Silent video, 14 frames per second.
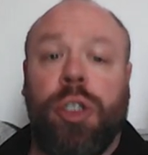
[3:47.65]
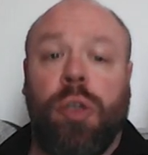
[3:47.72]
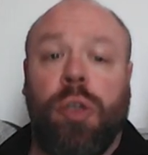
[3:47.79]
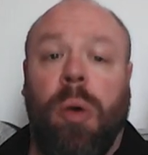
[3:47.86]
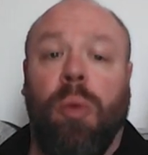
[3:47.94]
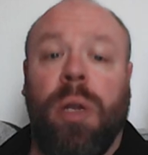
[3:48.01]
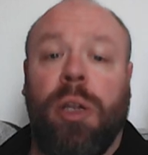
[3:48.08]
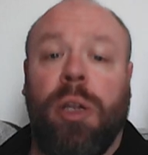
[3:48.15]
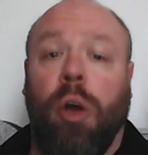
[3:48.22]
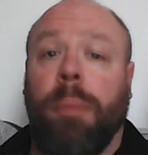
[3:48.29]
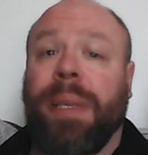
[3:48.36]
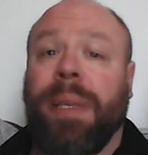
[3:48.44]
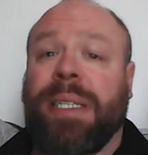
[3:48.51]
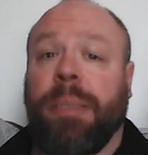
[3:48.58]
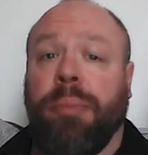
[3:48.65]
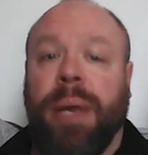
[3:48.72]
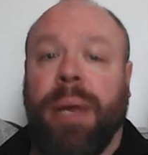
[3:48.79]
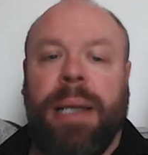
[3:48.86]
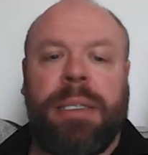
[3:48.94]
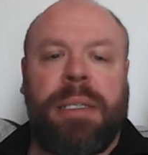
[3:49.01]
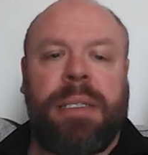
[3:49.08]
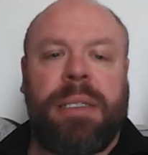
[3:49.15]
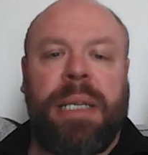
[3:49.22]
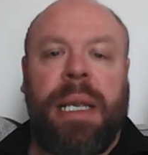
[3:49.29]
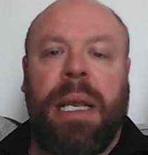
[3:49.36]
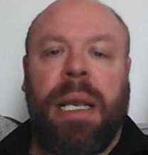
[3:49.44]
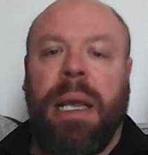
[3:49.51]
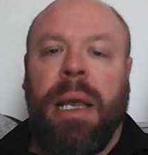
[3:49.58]
So I would not be surprised to
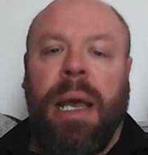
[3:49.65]
see